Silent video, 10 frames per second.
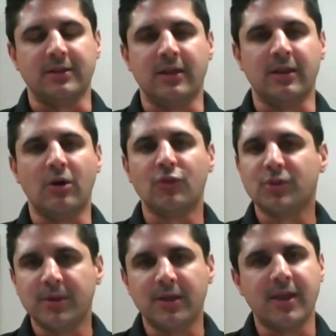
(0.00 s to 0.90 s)
And
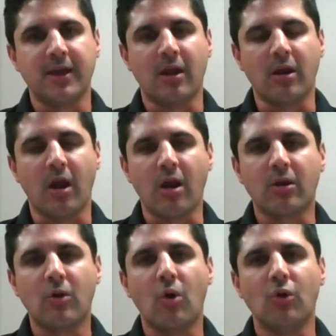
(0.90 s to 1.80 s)
ultimately, again,
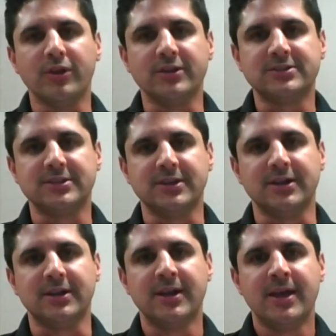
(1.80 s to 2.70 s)
our goal is
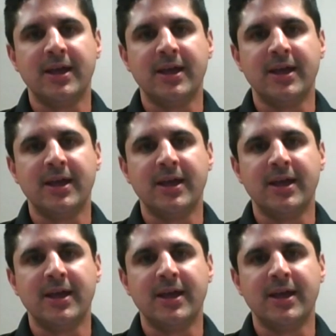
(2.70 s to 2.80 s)
to